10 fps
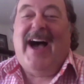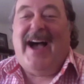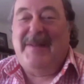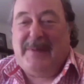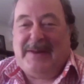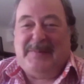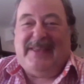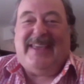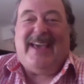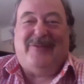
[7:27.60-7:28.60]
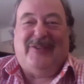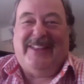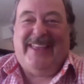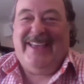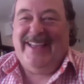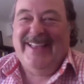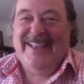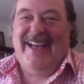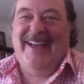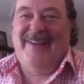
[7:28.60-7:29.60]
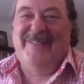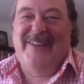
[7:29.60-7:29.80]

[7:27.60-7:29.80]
I'd better be careful here. Um,